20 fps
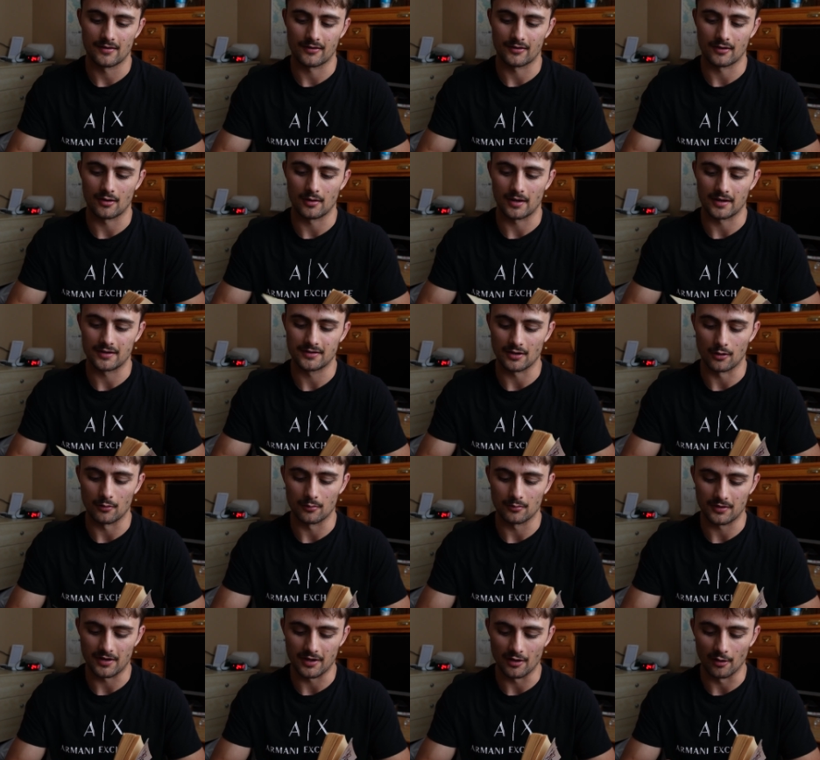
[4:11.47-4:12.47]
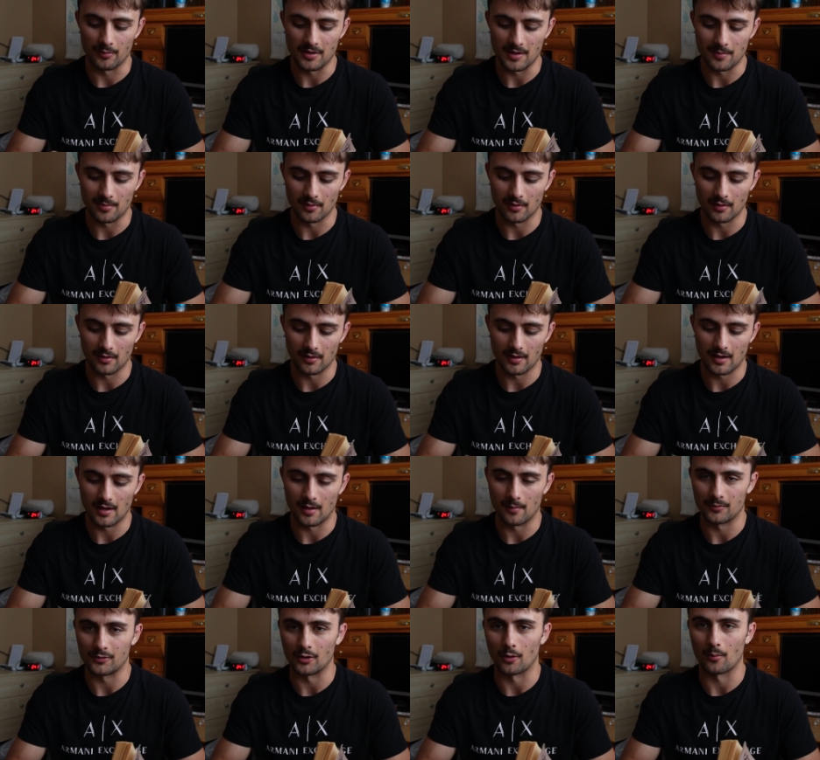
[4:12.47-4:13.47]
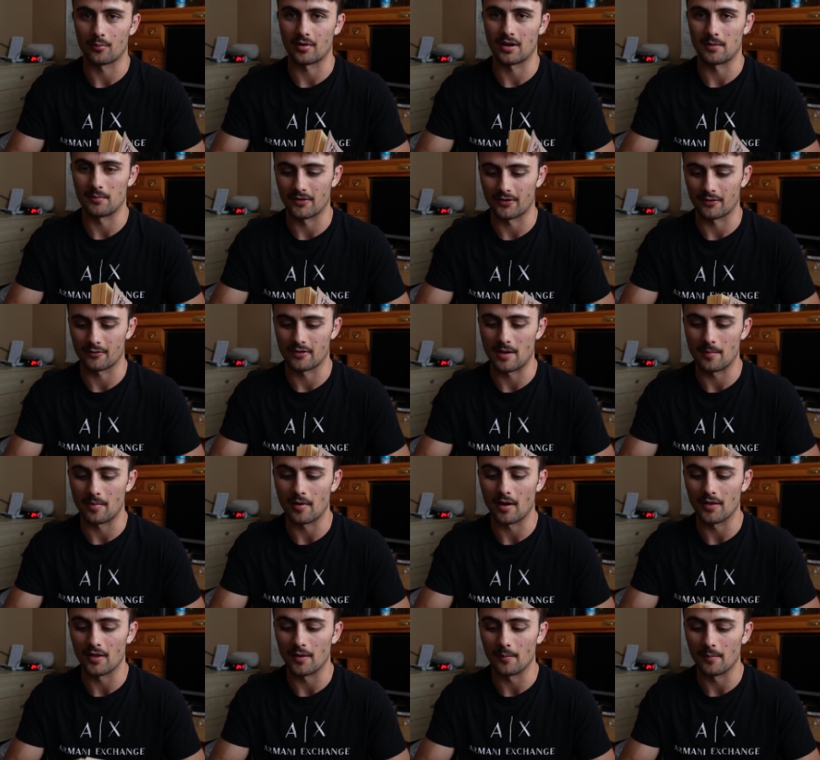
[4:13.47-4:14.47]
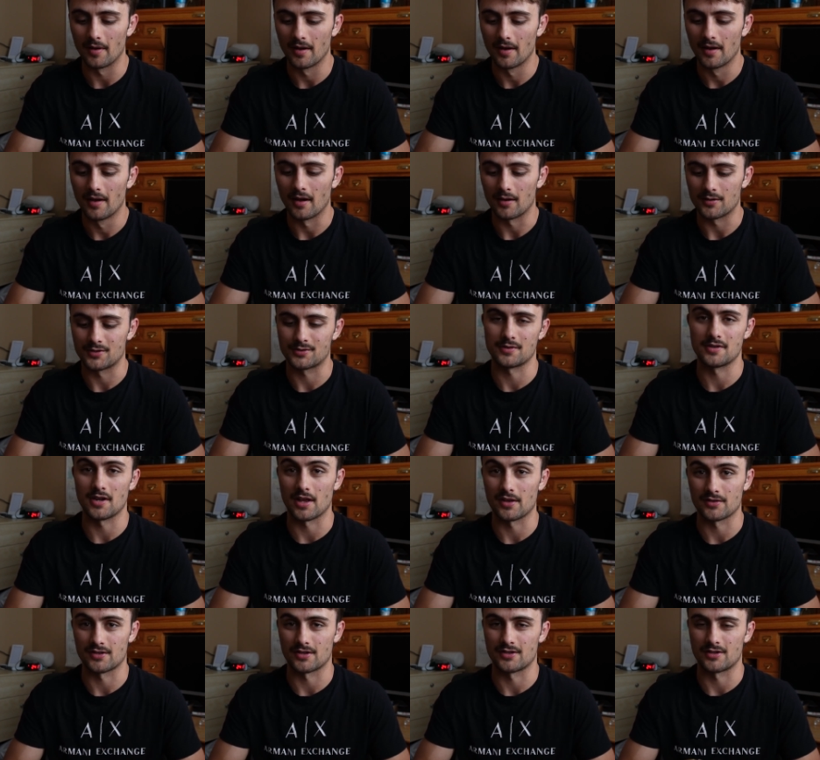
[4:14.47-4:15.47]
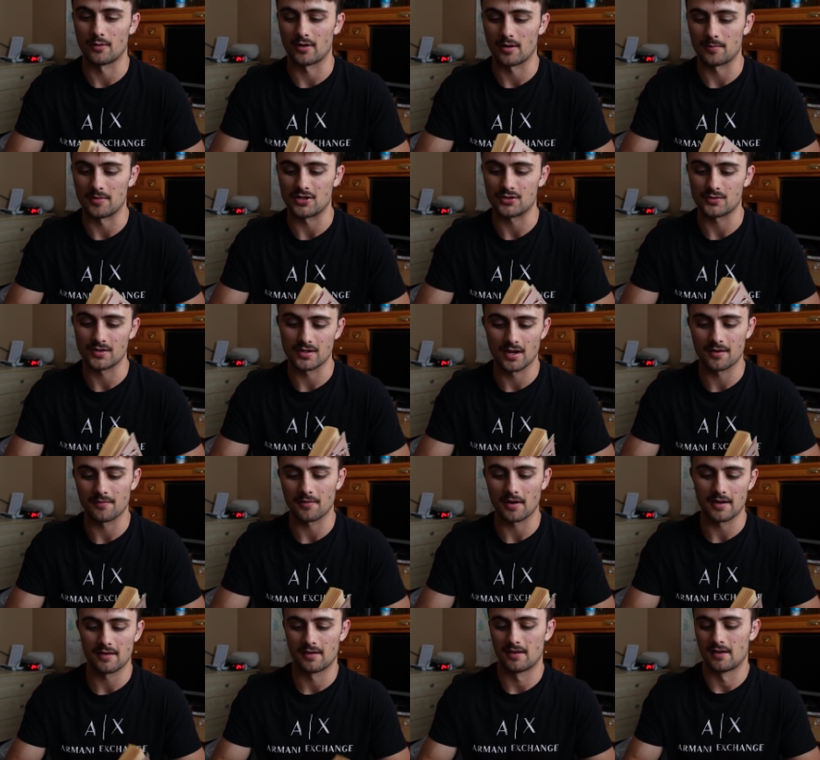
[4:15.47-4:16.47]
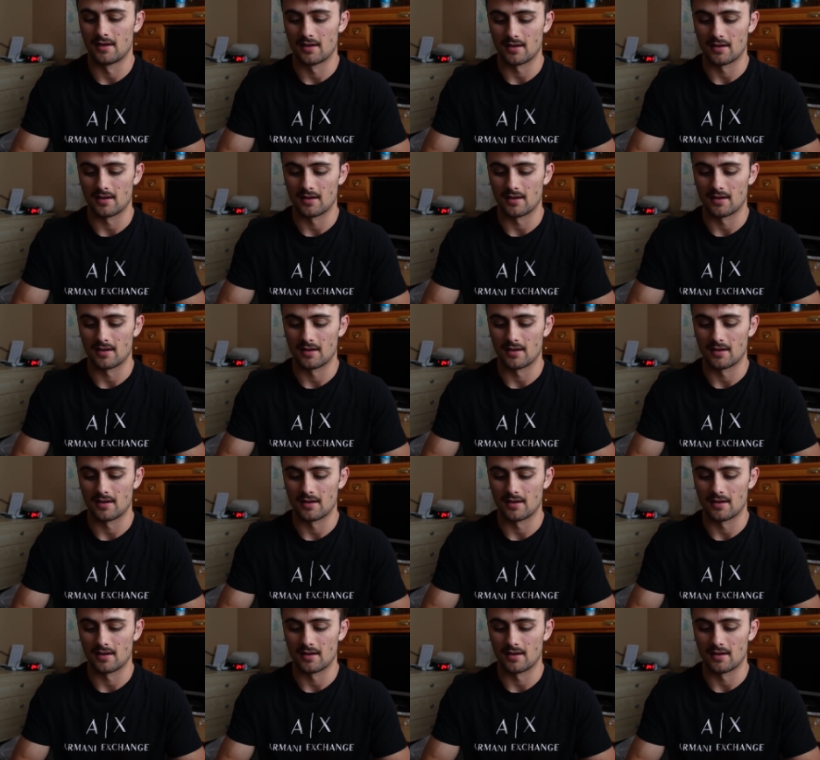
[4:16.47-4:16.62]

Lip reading: So like don't kill people, don't bring misery upon them, treat others as you want to be treated, right?